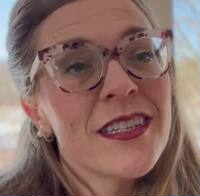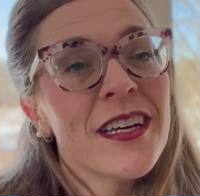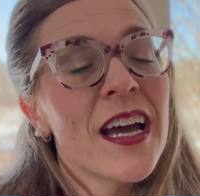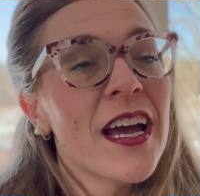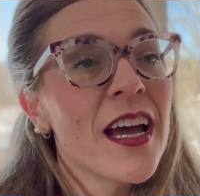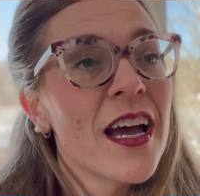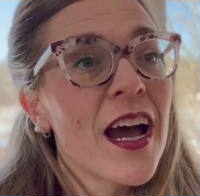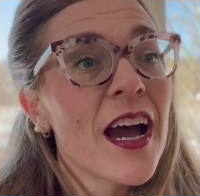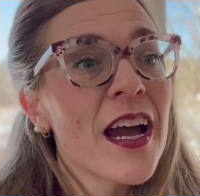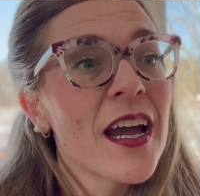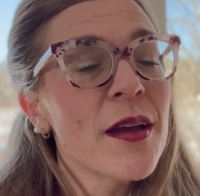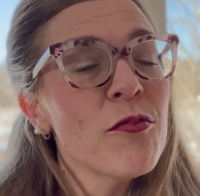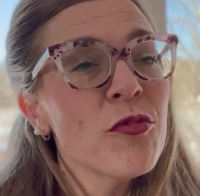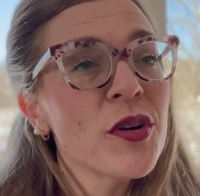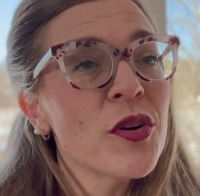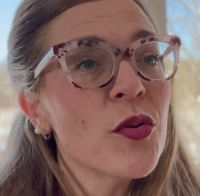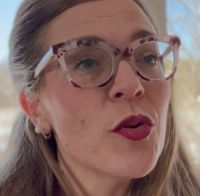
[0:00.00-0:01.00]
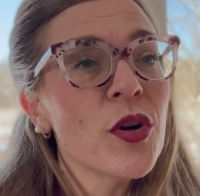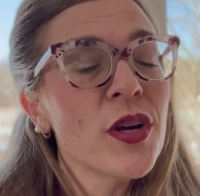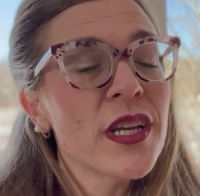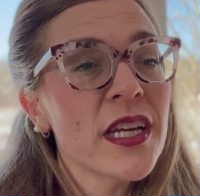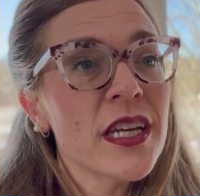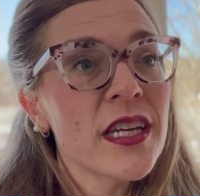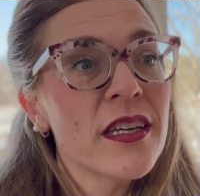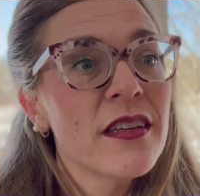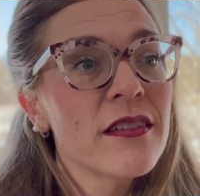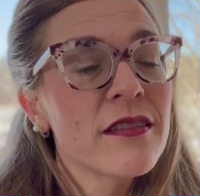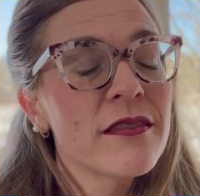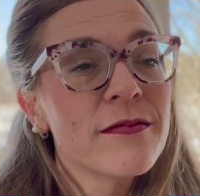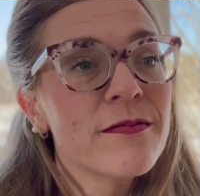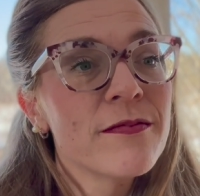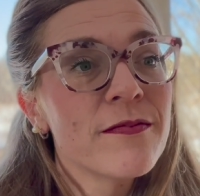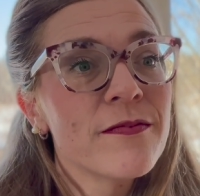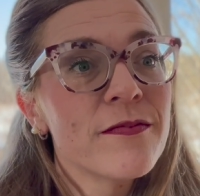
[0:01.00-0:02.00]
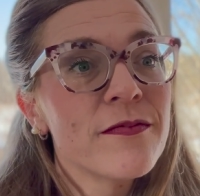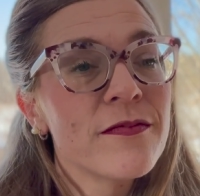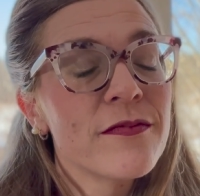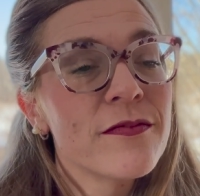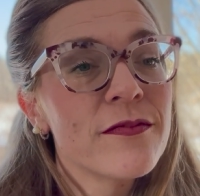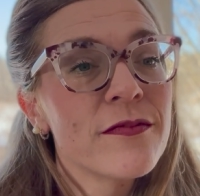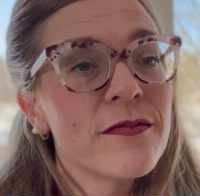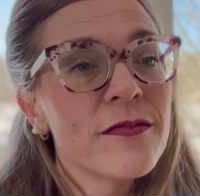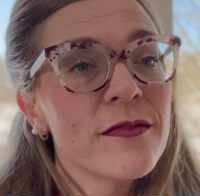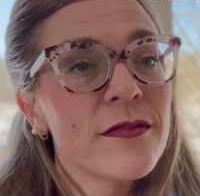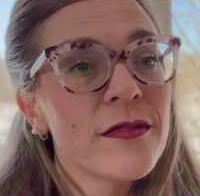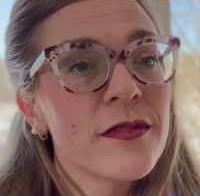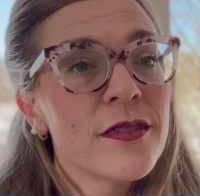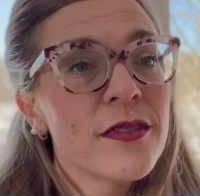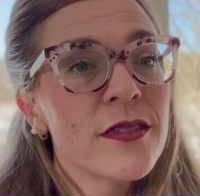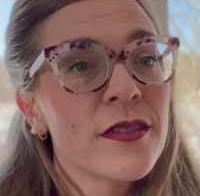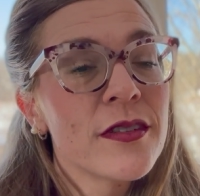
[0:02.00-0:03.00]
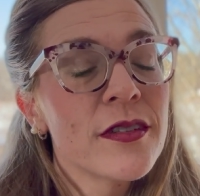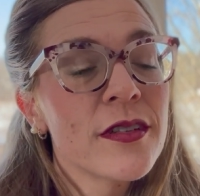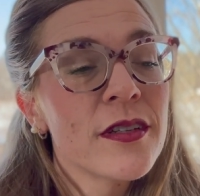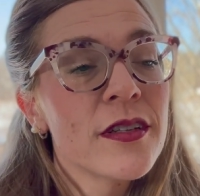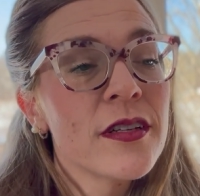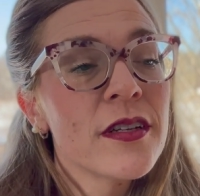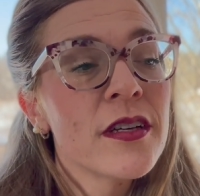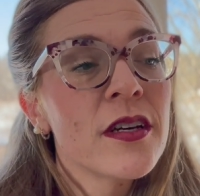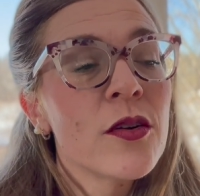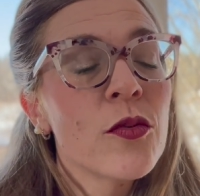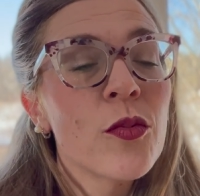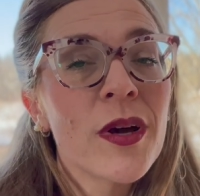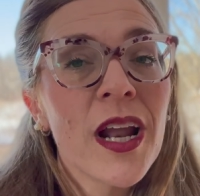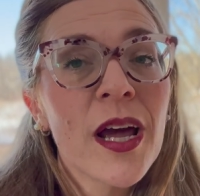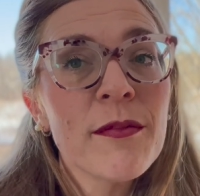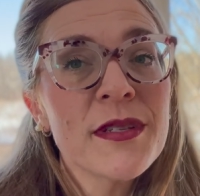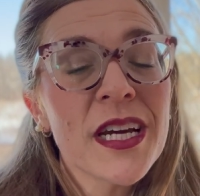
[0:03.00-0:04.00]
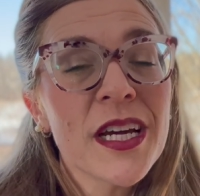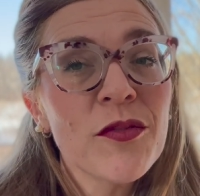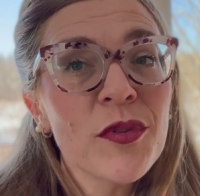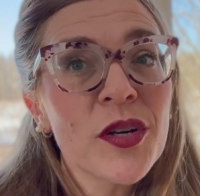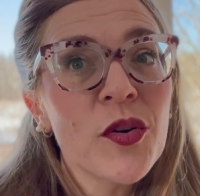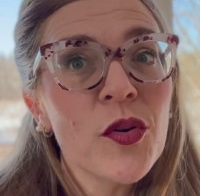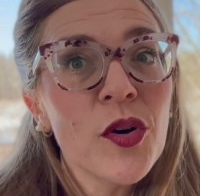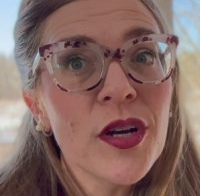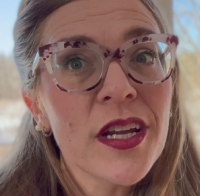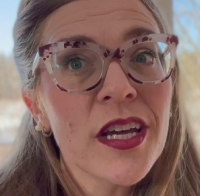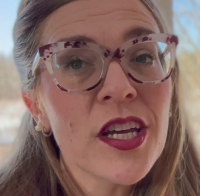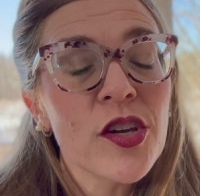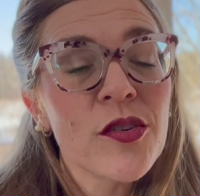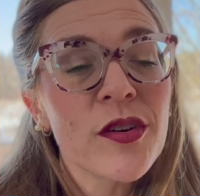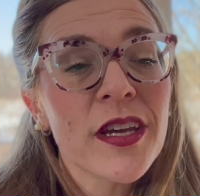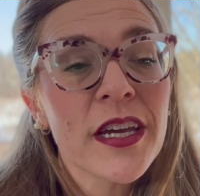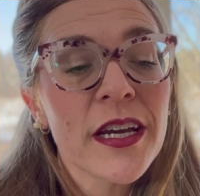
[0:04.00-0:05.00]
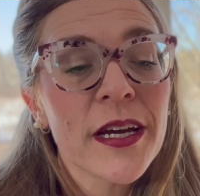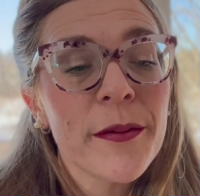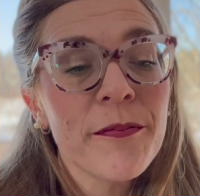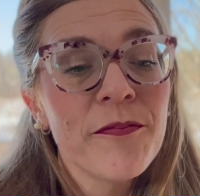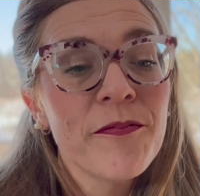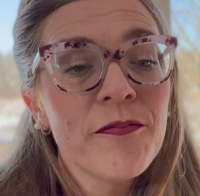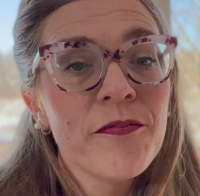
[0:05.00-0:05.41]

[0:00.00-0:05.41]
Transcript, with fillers: Uh, I'm recording. I want to show you something. When I'm done recording, you can.